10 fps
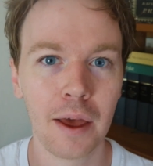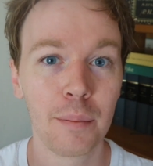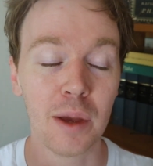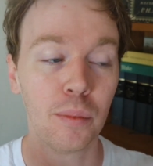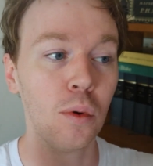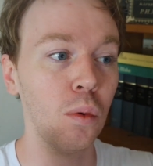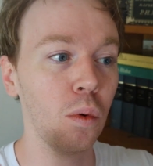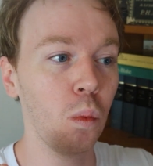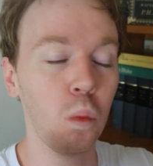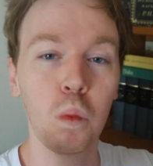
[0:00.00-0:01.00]
People
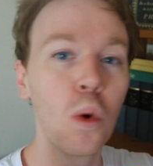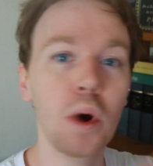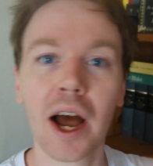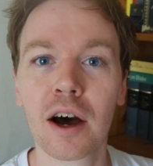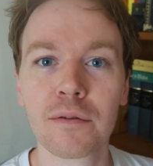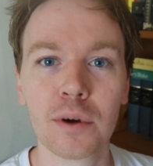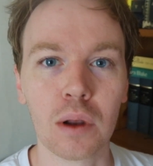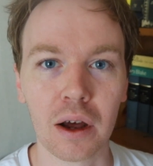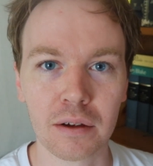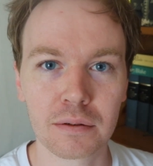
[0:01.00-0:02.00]
walk out of your
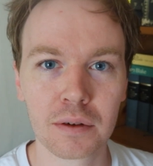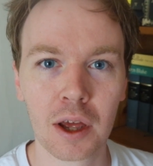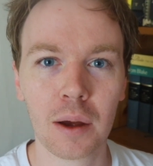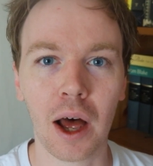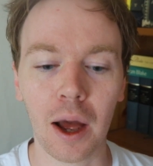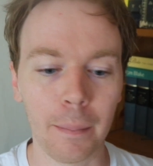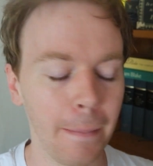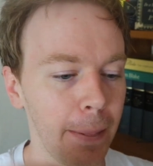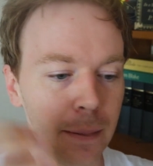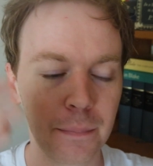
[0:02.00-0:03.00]
life.
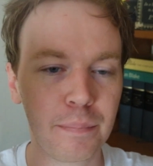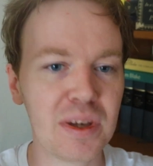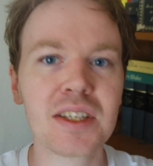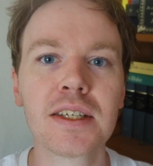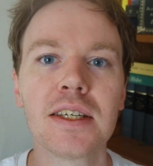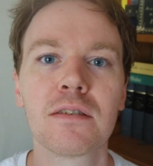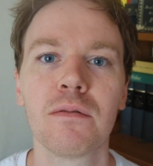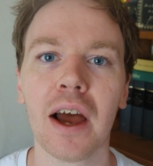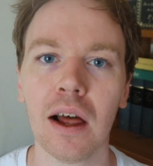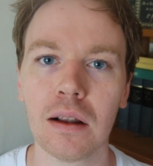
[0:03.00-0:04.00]
Businesses
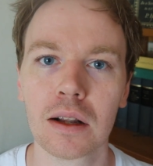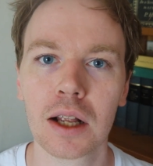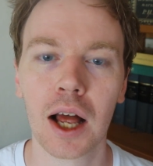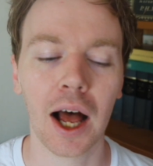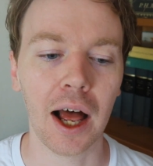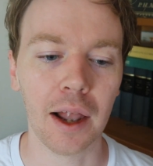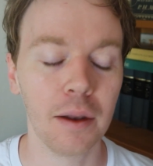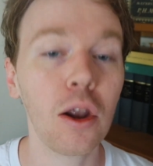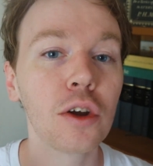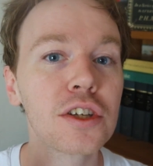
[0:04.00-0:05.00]
fail.
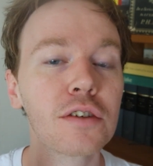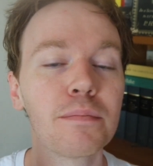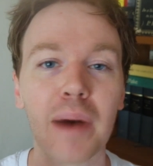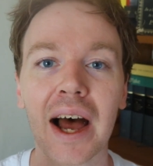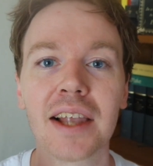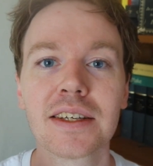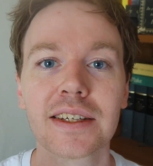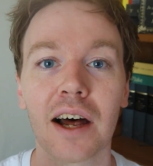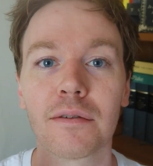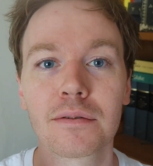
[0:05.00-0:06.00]
Lots of bad
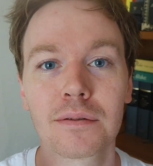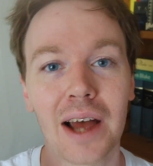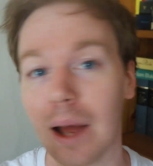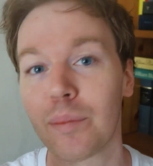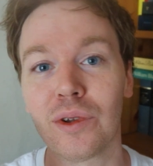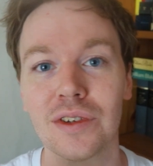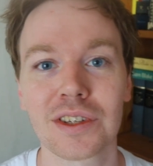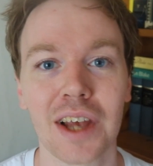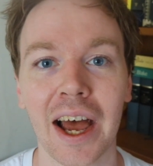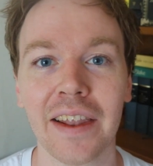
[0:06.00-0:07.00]
stuff
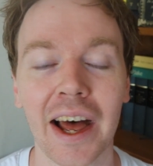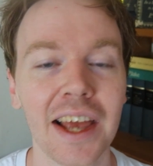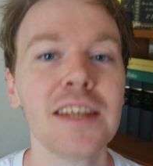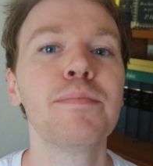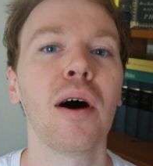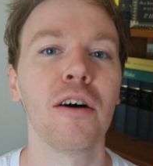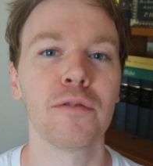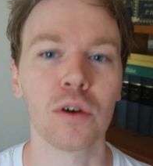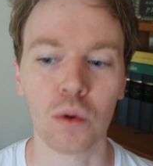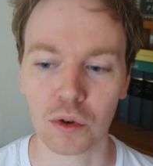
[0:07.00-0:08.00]
happens, and that is par
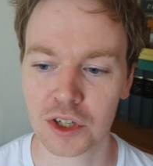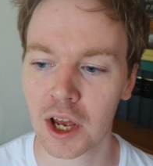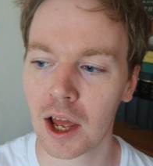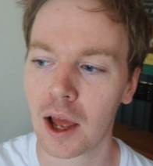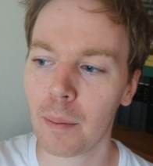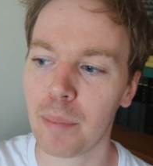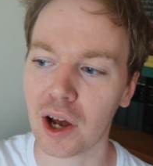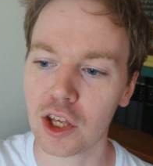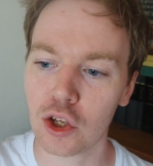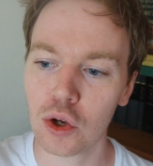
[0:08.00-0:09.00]
for the course.
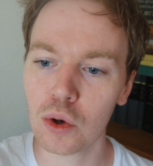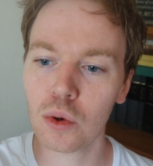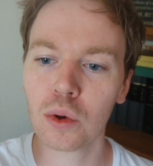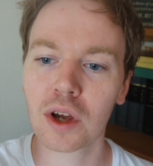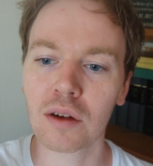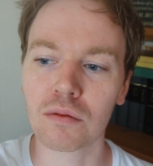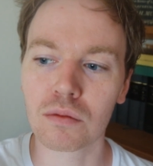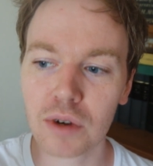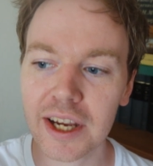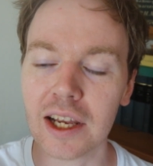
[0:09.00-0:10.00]
But you
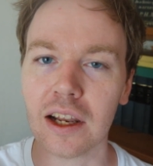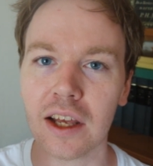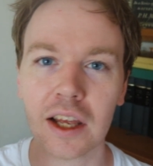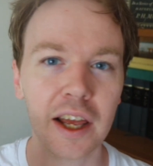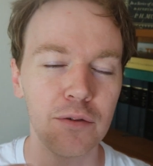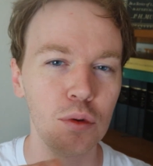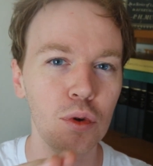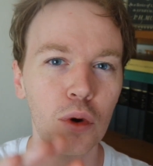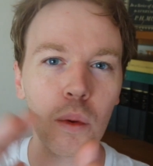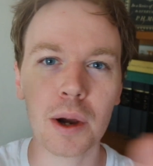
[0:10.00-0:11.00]
can really, if you
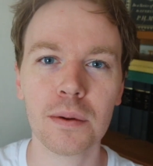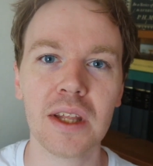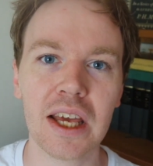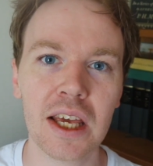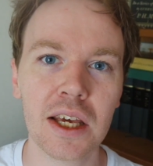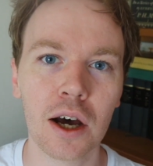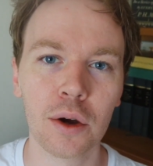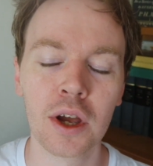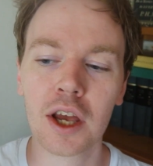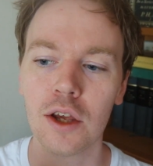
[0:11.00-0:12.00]
do away with the
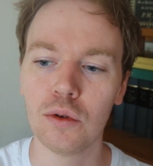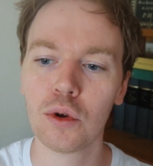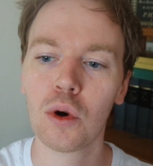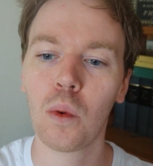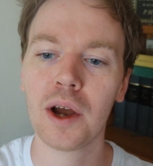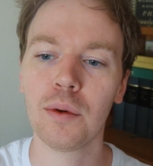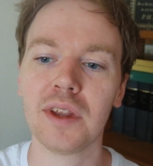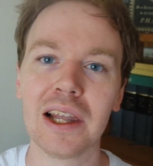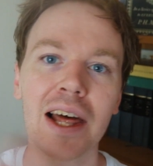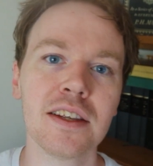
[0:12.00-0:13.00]
ego, you do away with
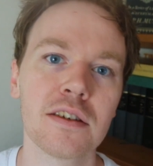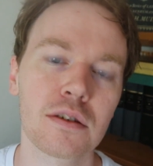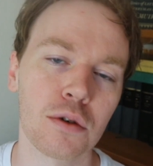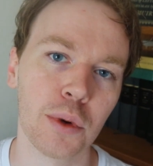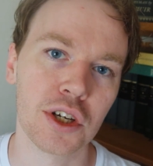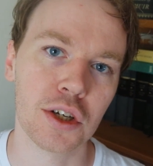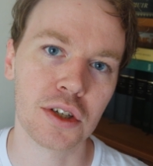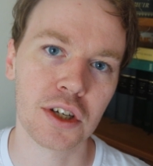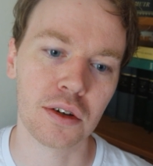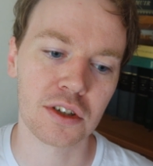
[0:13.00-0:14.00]
the lens through which you
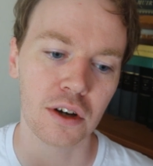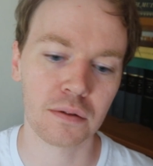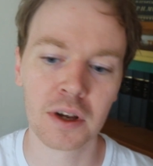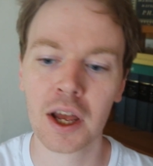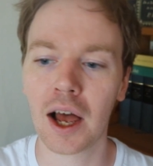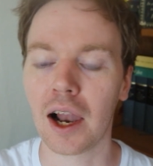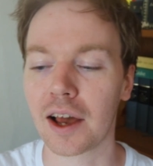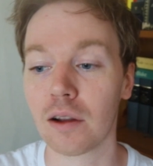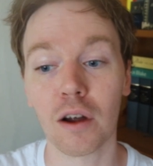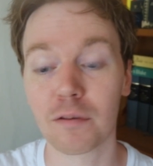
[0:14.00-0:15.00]
see yourself.
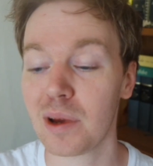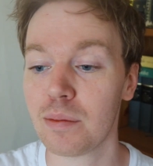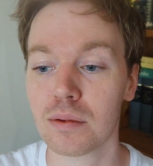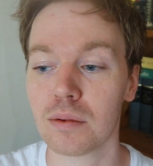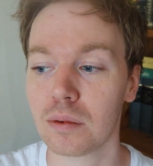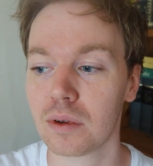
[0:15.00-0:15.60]
Like, a lot of people